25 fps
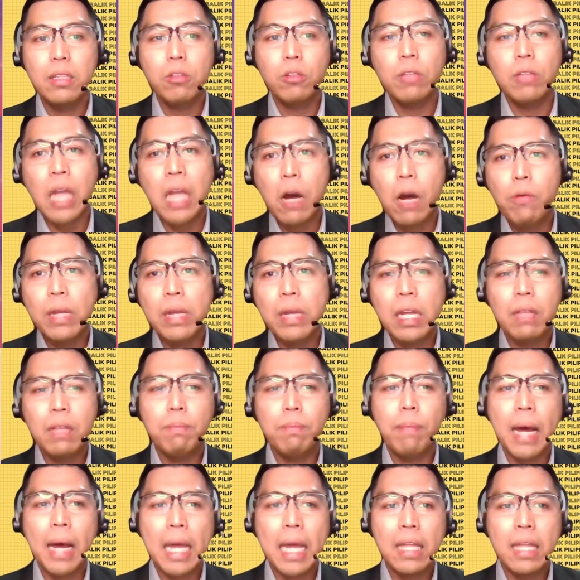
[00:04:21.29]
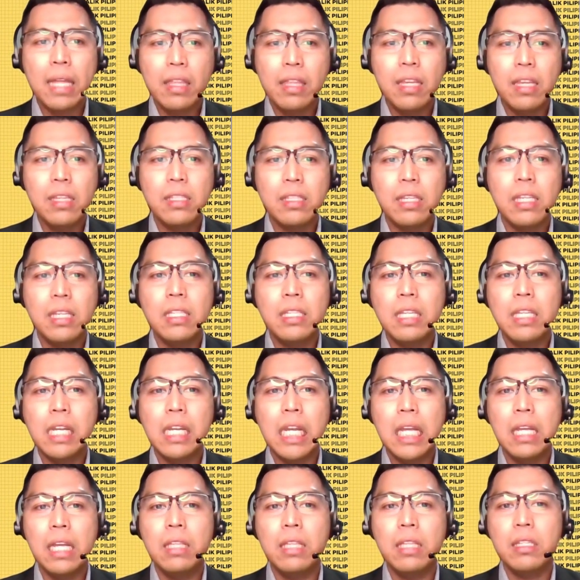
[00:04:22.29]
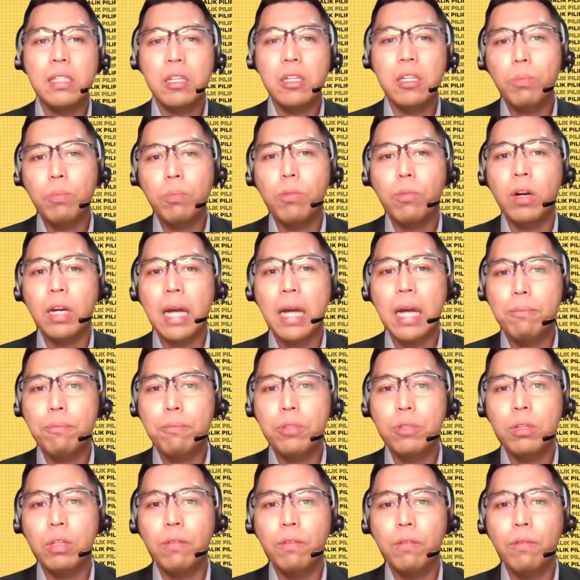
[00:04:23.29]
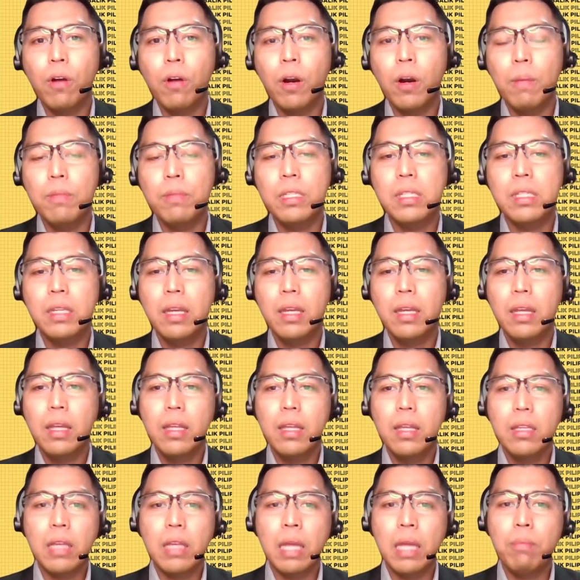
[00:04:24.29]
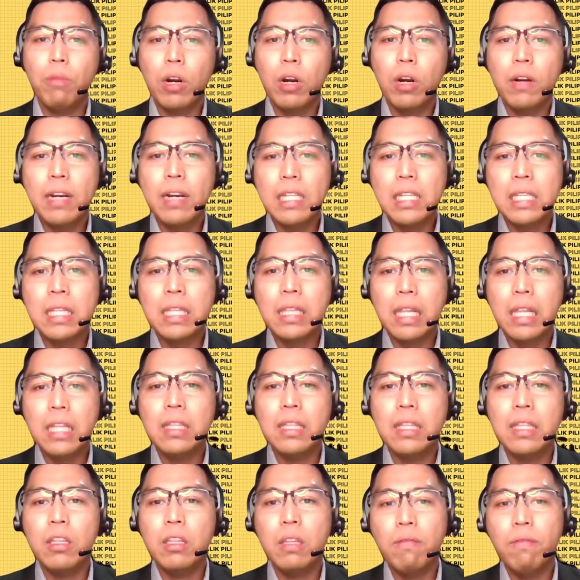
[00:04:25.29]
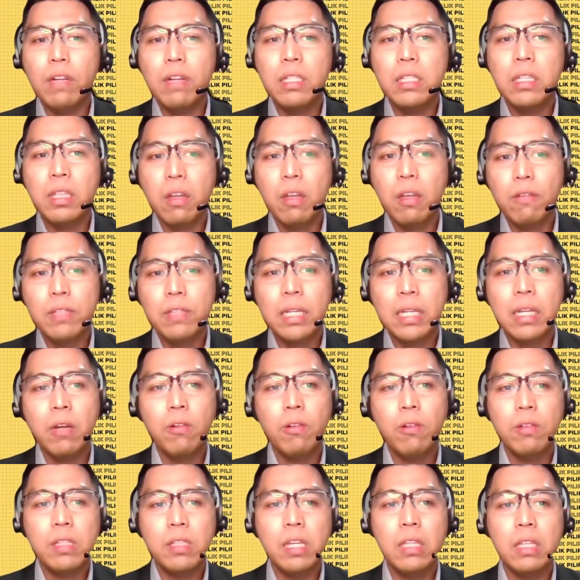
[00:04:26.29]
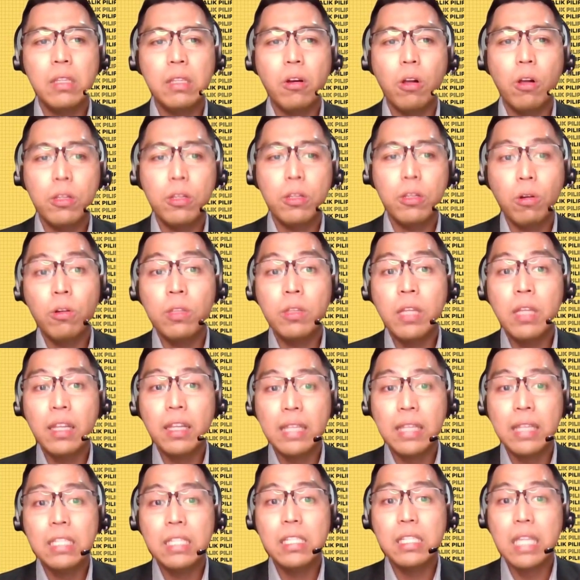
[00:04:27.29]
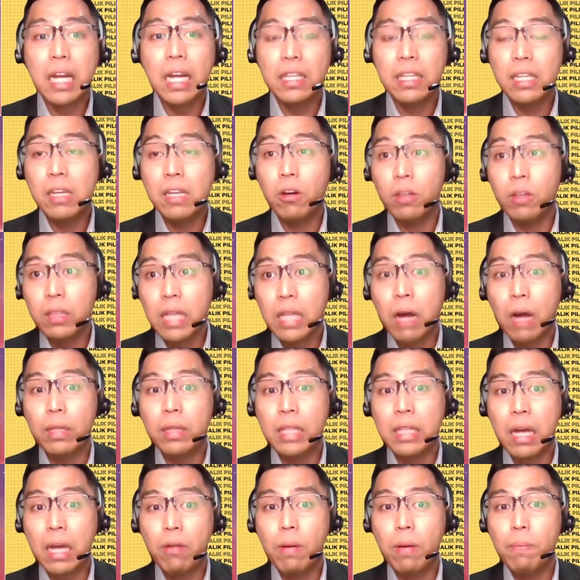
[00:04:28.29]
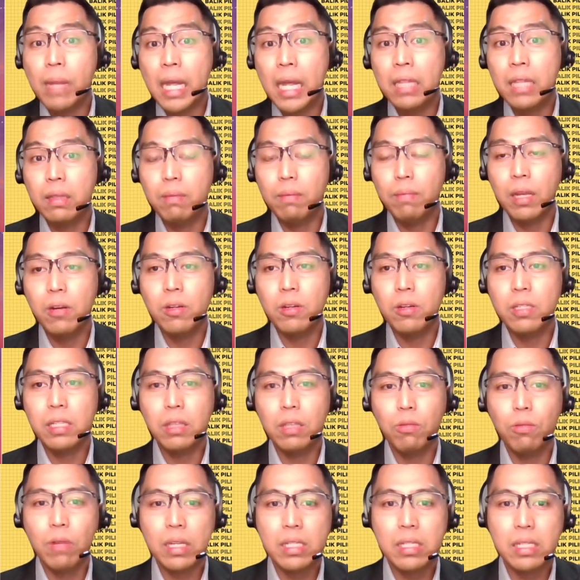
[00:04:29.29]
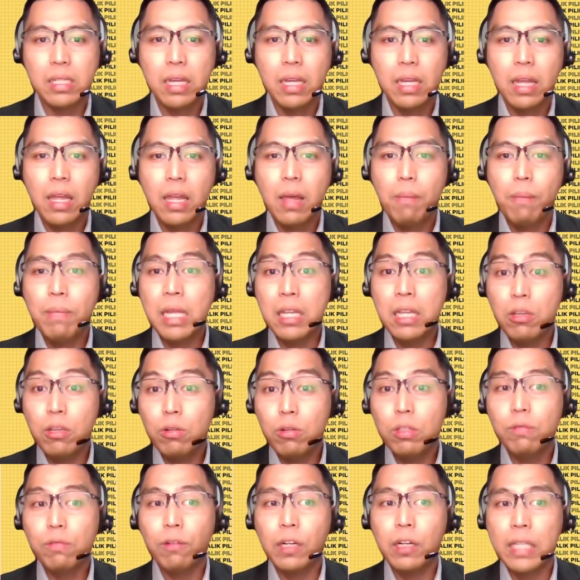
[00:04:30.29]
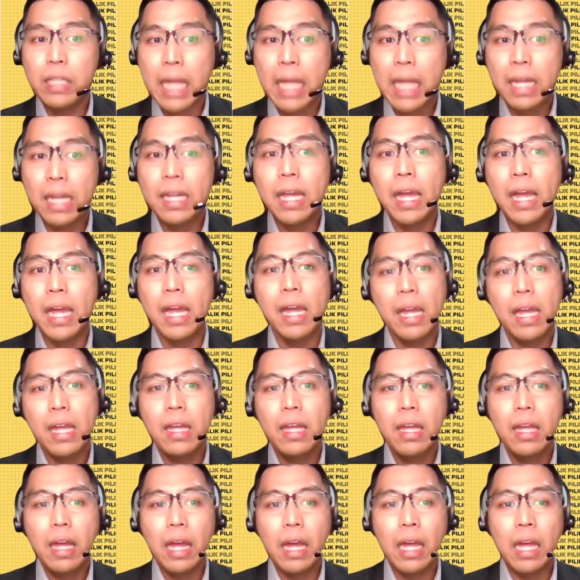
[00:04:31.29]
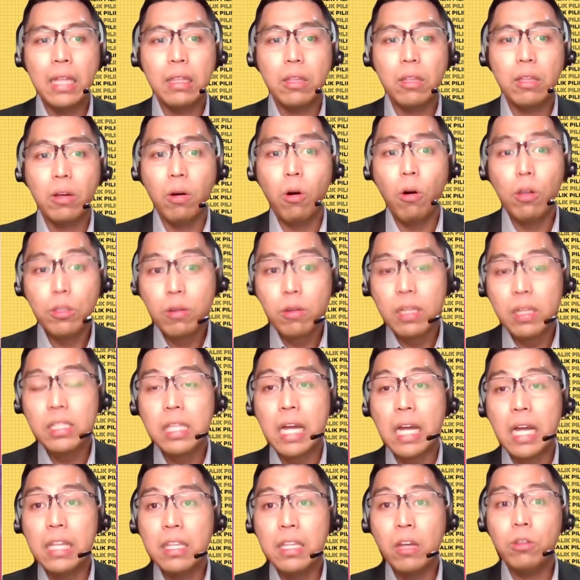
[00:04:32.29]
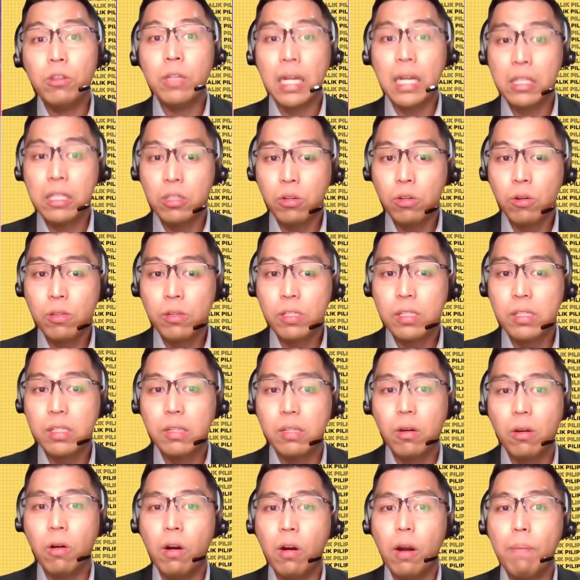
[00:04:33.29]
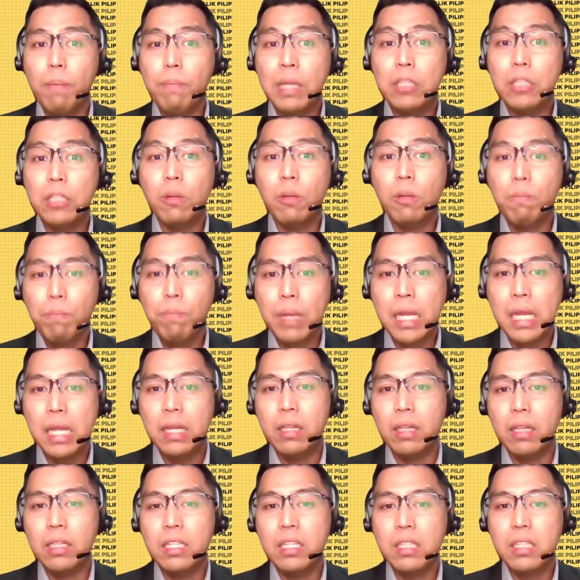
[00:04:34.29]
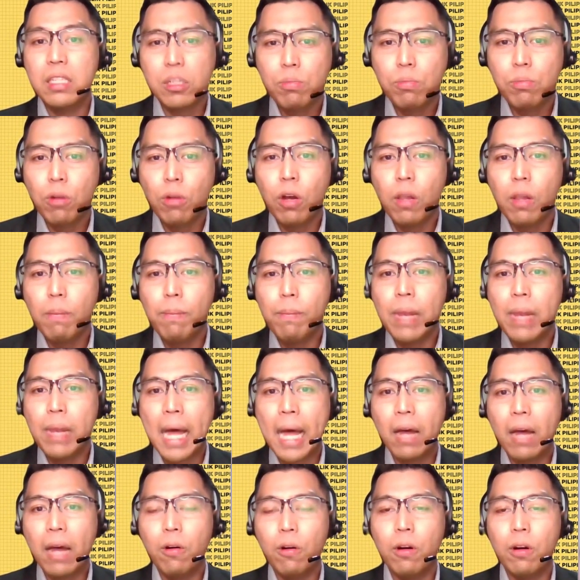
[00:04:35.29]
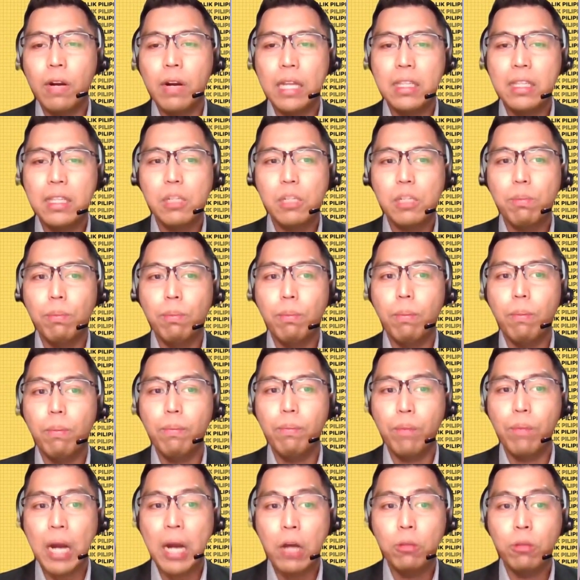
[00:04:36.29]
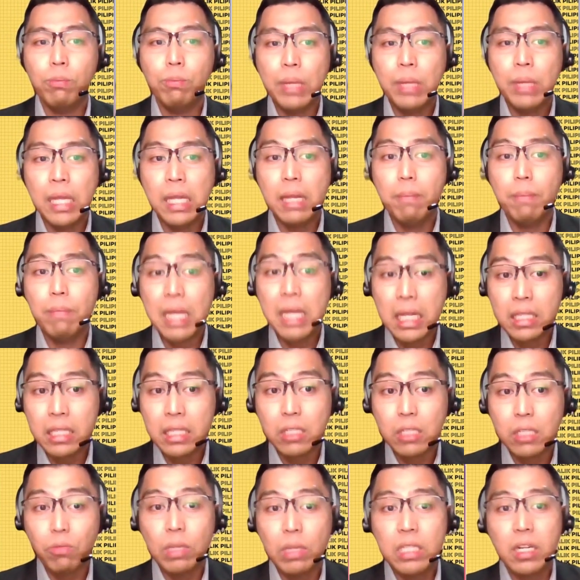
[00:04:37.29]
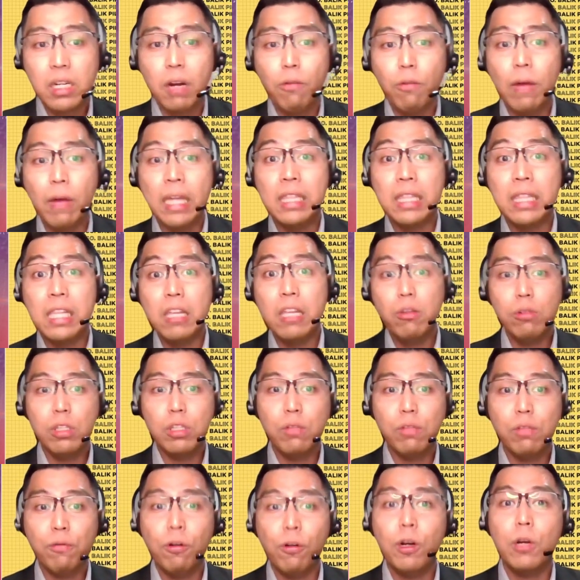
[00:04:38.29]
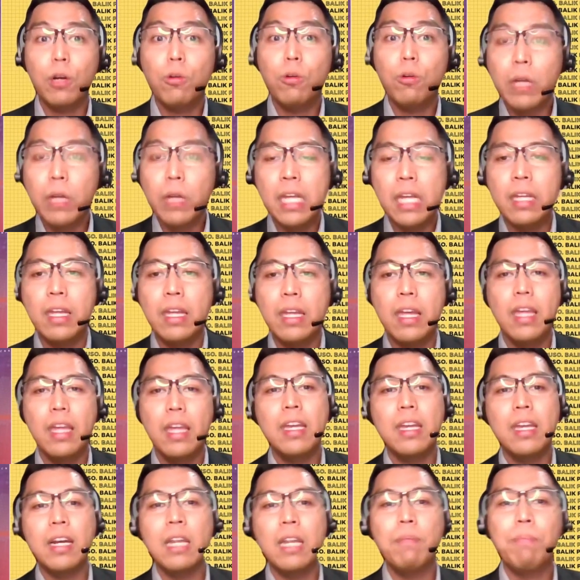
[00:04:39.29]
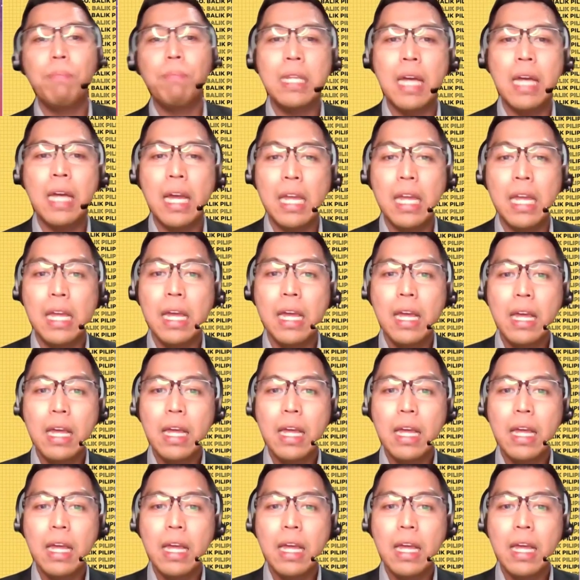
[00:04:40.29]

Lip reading: So now we can buy these easily in syrup or capsule forms. Mm-hmm. And more recently, the University of San Agustin also conducted study on tawa-tawa plant because it was being used for dengue. And also a study on kadyos or pigeon pea. These are small black or reddish brown beans, which are widely used for cooking here in Panay.